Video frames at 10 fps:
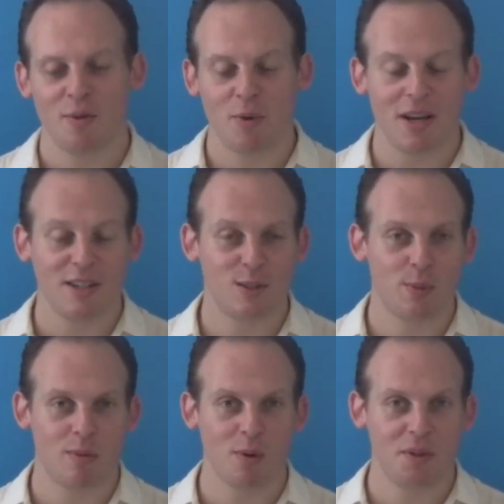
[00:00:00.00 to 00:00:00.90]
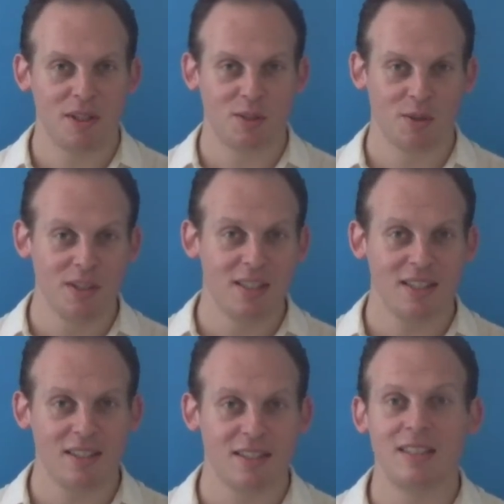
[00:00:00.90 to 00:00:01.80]
ways to promote things on
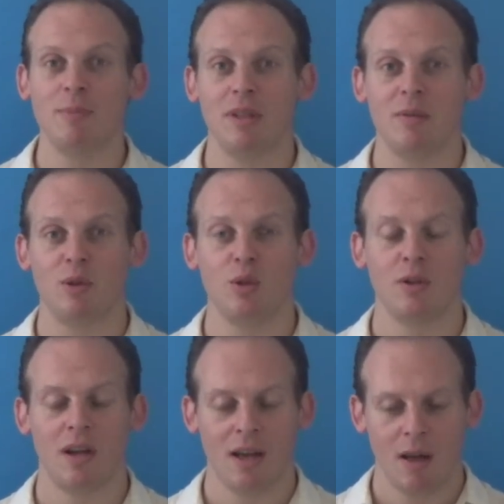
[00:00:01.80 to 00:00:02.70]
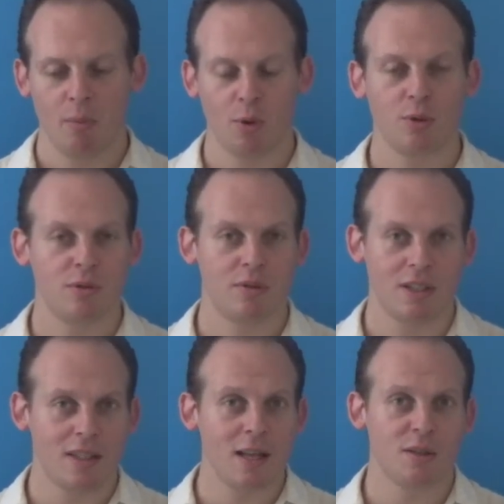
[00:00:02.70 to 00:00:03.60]
LinkedIn is simply to post a
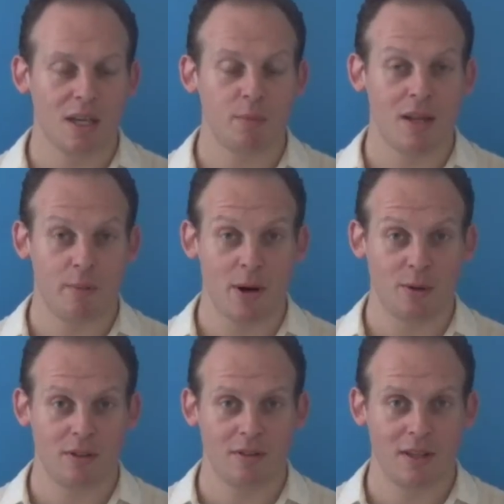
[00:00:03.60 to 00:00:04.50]
status update about it.